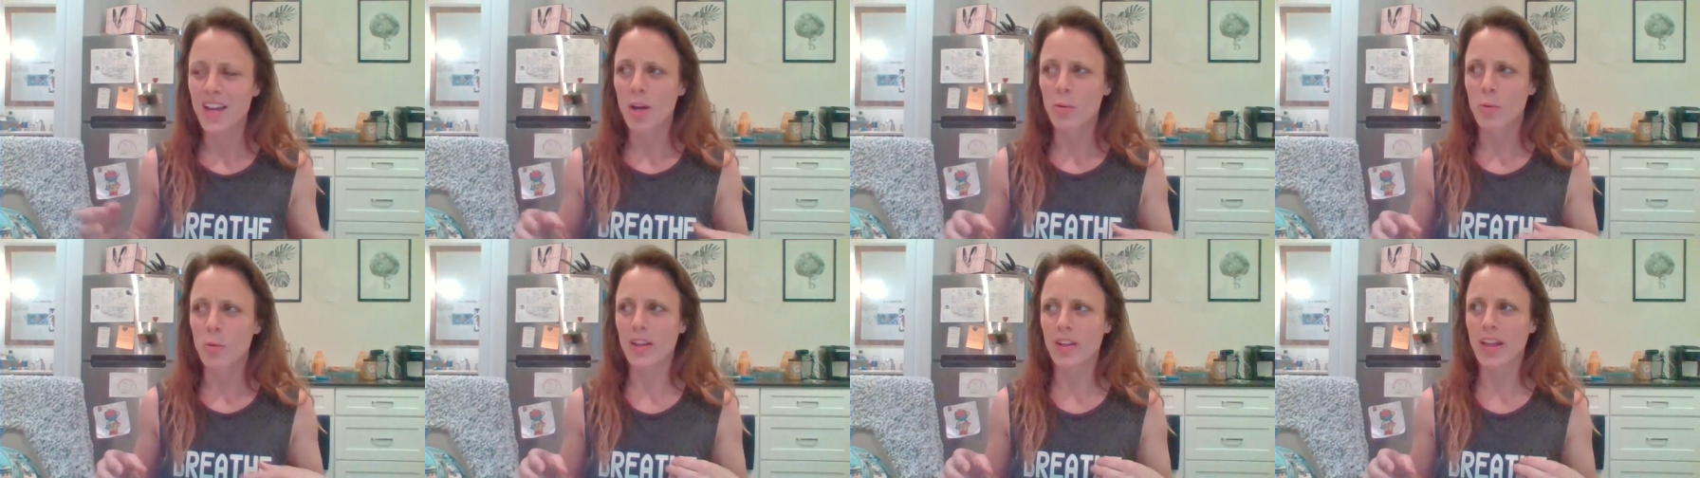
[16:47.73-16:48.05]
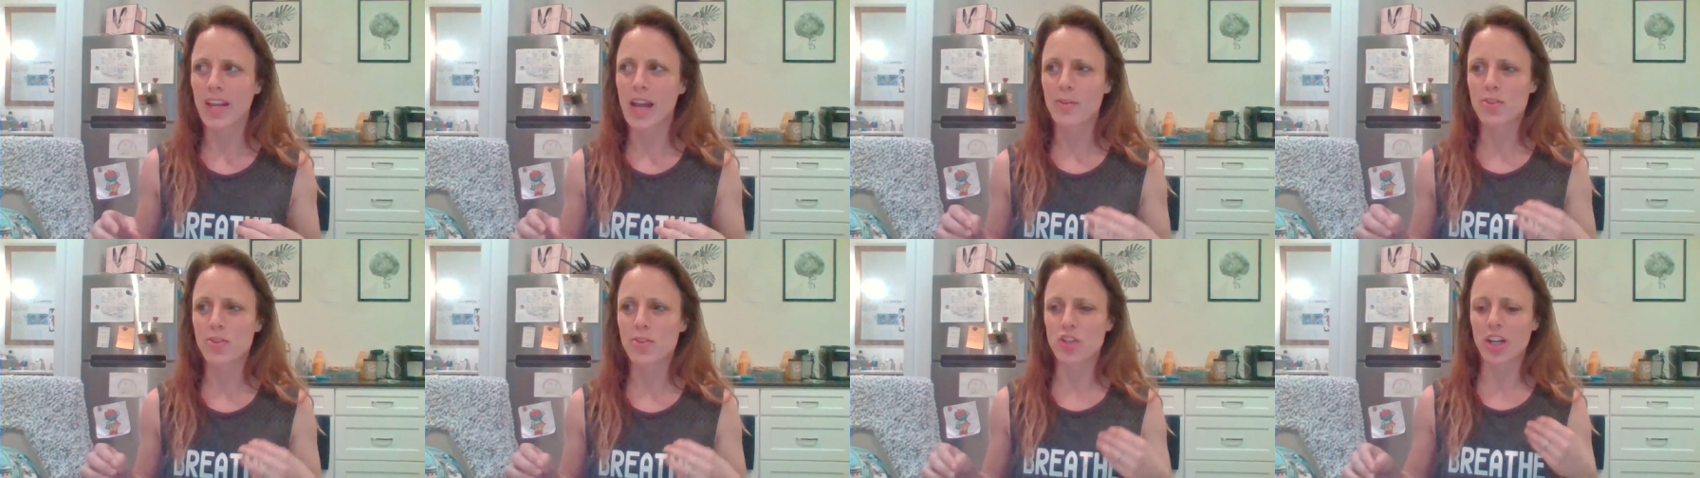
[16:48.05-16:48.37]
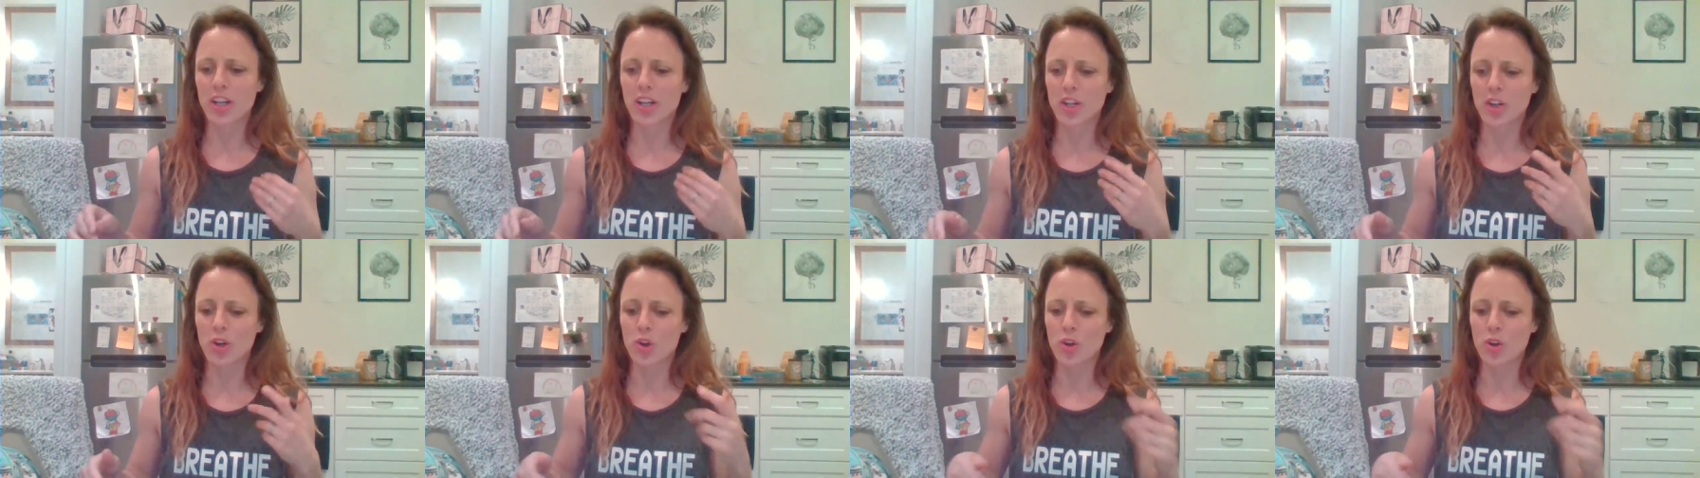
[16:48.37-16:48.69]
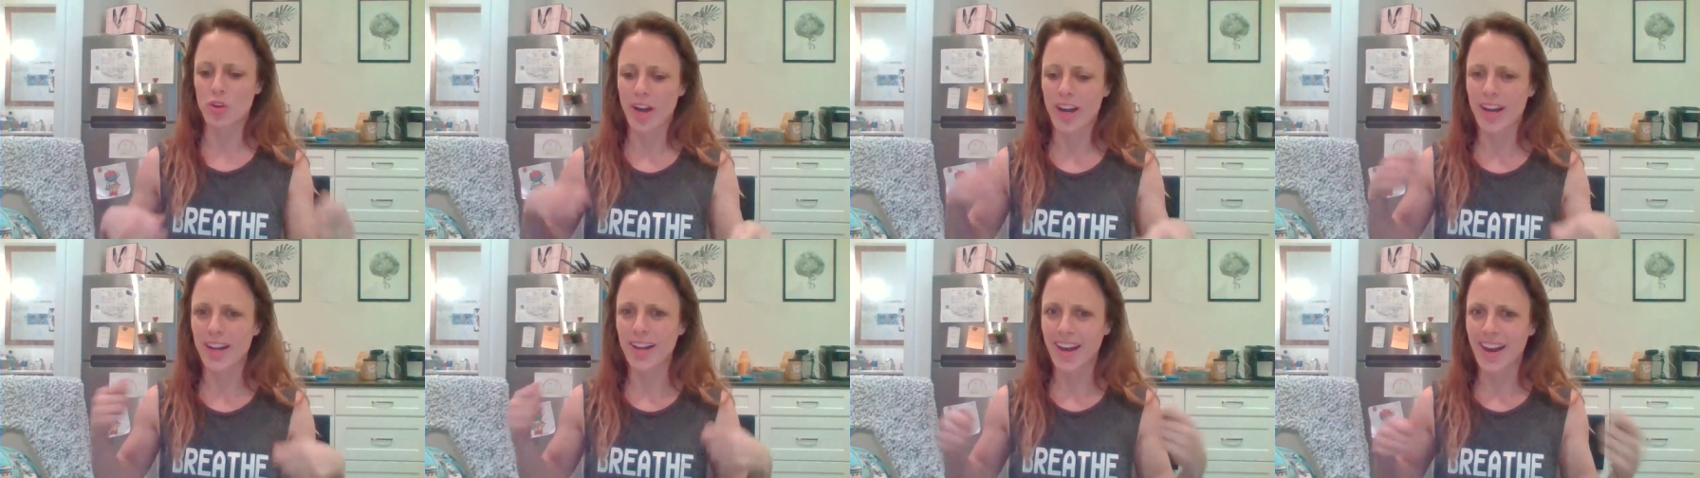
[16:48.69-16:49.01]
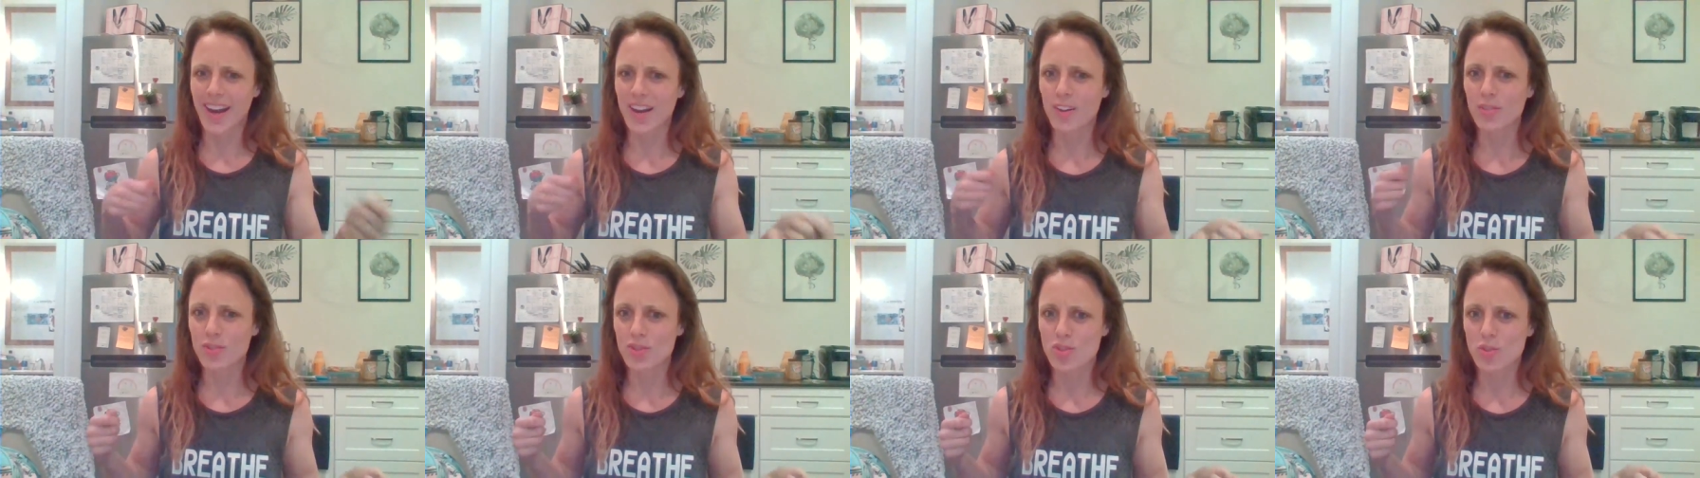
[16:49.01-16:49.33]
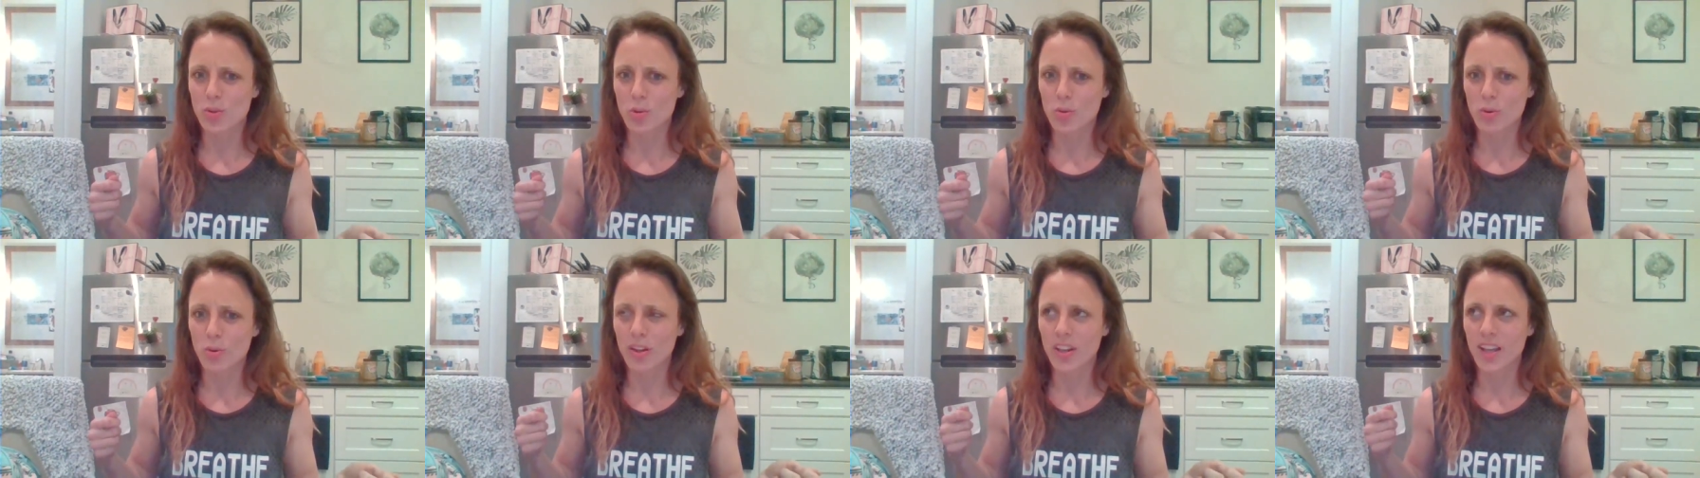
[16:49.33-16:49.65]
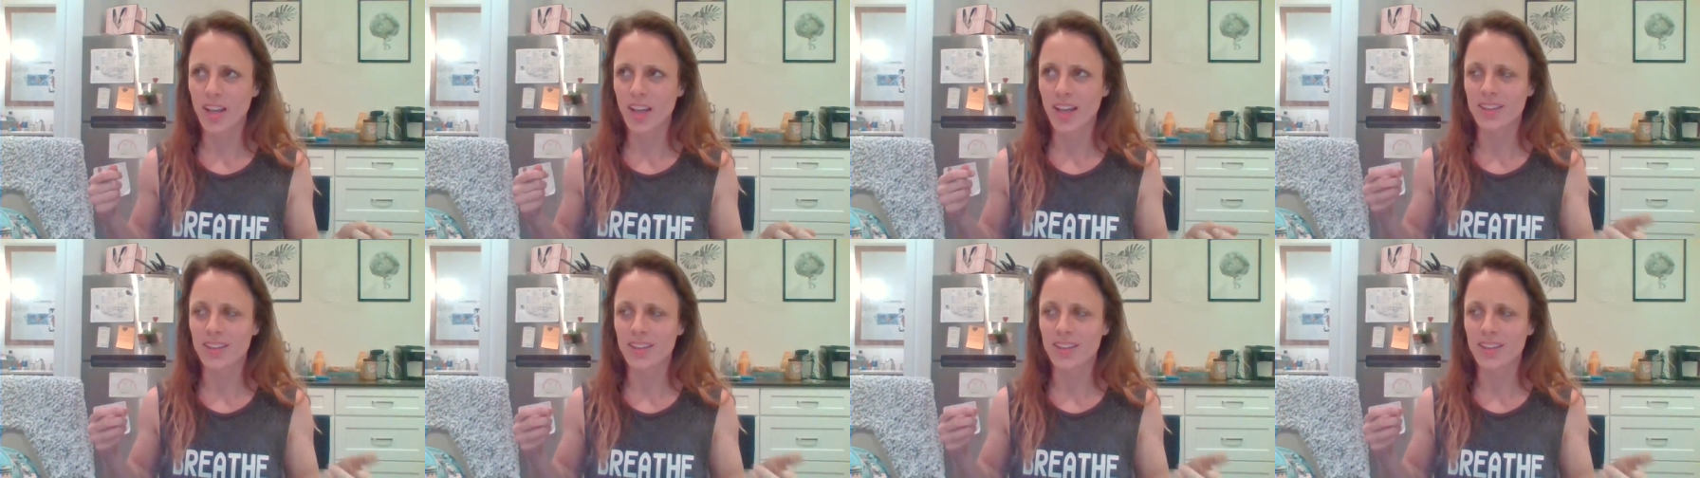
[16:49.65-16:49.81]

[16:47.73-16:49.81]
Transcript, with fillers: where like I was trying to crank out joy